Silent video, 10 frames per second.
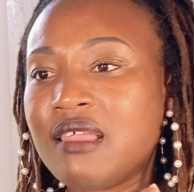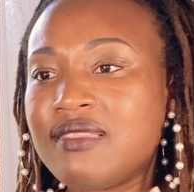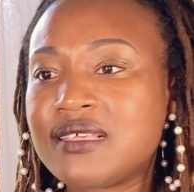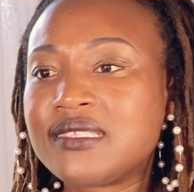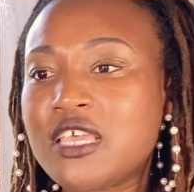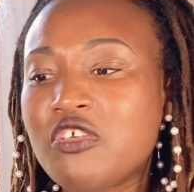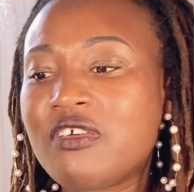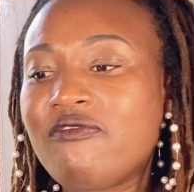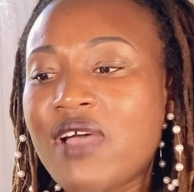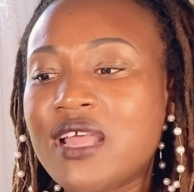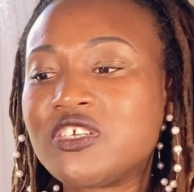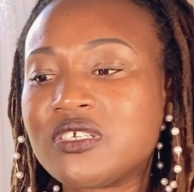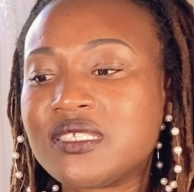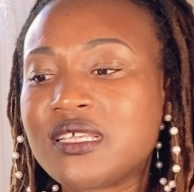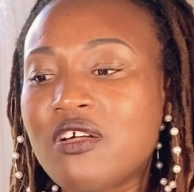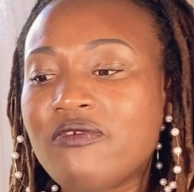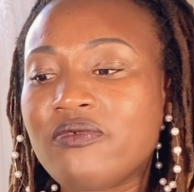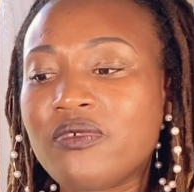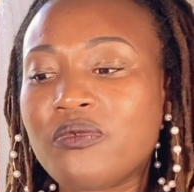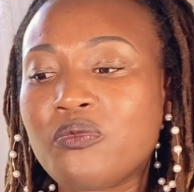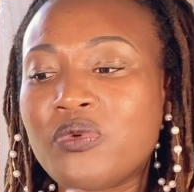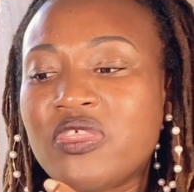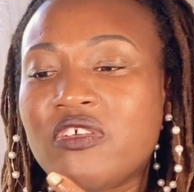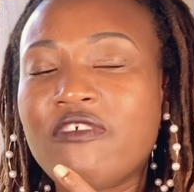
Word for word: This day you could find yourself with